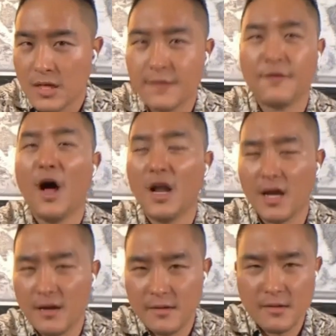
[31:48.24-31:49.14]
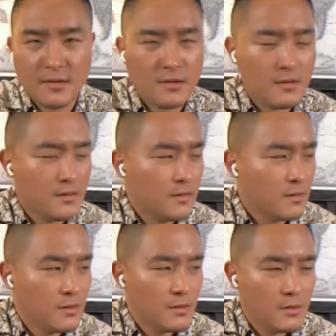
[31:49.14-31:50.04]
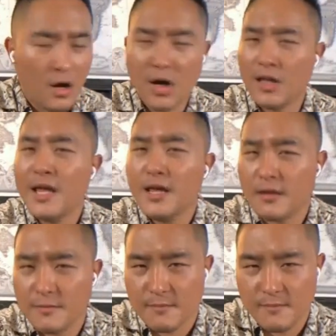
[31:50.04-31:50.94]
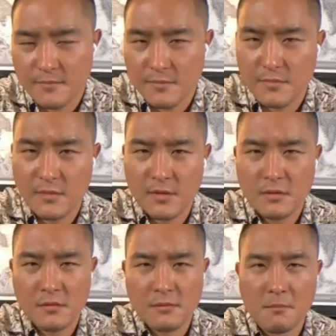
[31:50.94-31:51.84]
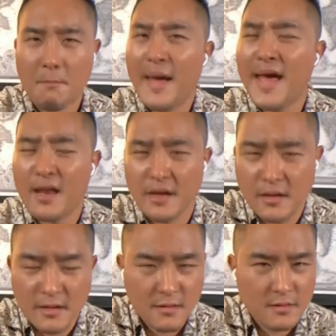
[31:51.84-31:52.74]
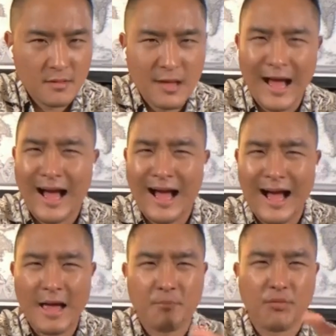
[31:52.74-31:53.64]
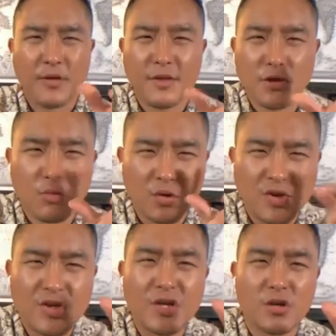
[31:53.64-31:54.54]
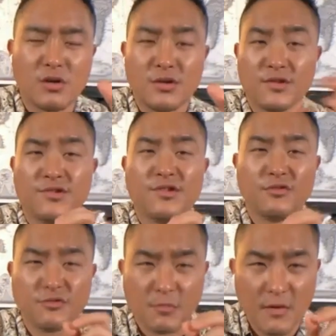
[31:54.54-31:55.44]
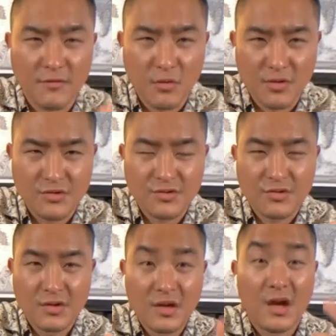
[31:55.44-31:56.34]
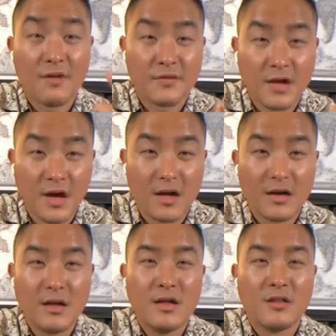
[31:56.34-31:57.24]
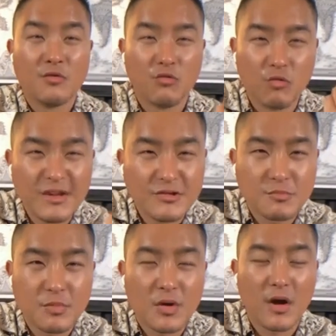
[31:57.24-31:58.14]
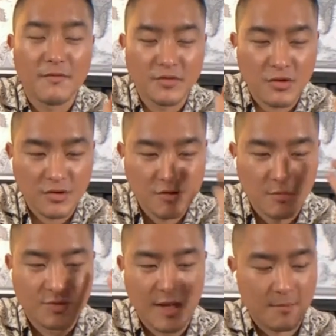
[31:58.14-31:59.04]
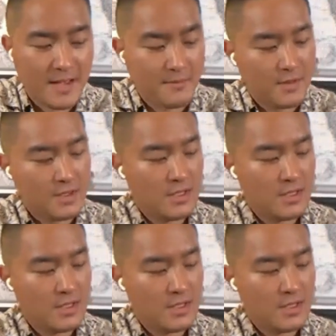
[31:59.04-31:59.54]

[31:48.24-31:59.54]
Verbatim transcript: Ivana, Arlene, Ben, I pray that you will hear the still small voice of God, the whisper of his heart. Someone say, Amen.